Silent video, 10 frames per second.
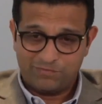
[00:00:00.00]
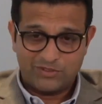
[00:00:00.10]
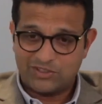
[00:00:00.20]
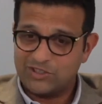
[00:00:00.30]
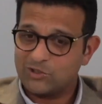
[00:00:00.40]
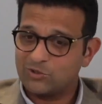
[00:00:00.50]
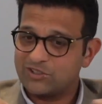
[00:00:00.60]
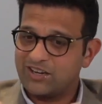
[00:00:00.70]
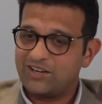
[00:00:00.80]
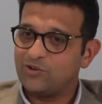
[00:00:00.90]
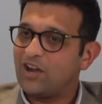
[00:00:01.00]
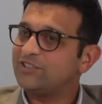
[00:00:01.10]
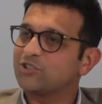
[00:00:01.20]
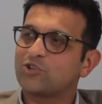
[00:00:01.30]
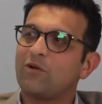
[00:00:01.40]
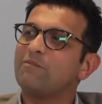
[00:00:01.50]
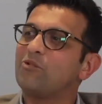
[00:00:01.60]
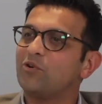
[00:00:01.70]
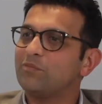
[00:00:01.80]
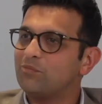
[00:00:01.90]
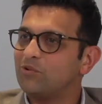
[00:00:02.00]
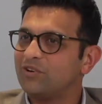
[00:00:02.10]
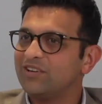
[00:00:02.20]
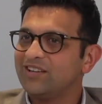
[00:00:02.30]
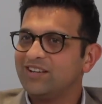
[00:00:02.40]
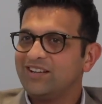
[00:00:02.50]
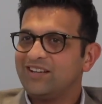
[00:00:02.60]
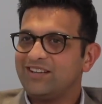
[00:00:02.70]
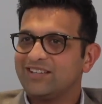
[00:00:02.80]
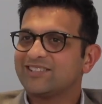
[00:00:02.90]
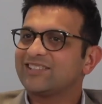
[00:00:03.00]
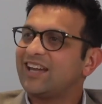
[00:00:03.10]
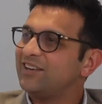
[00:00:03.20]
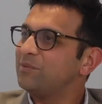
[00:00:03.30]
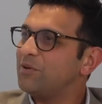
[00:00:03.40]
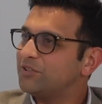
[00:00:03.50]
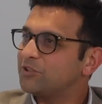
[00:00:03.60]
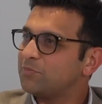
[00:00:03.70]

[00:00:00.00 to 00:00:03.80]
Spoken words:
CISOs that I know, I just got more and more excited about the